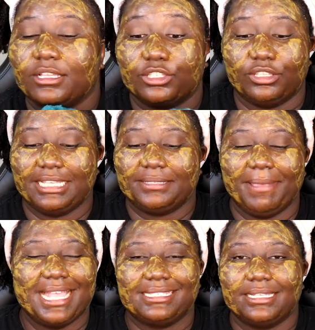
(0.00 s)
So this
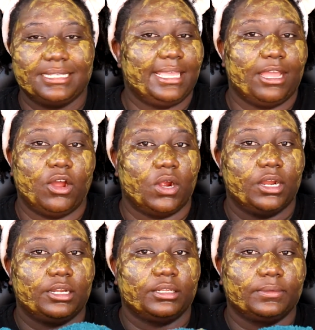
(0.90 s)
mask doesn't get
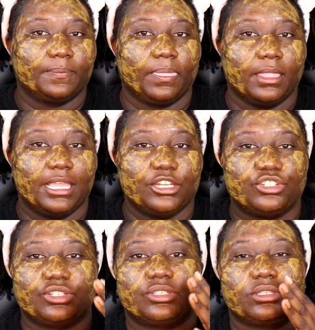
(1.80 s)
hard. It
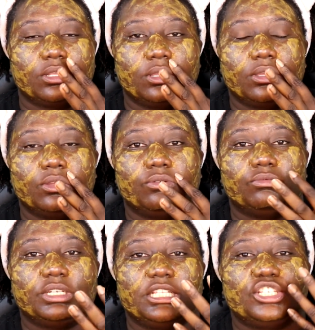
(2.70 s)
just
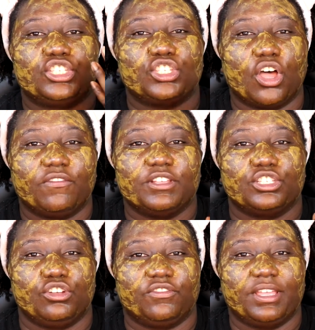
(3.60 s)
really
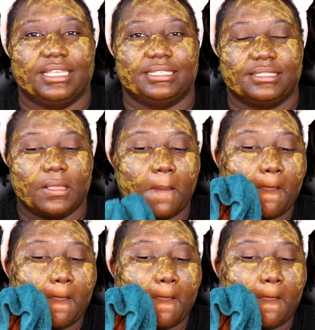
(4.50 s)
softens your face.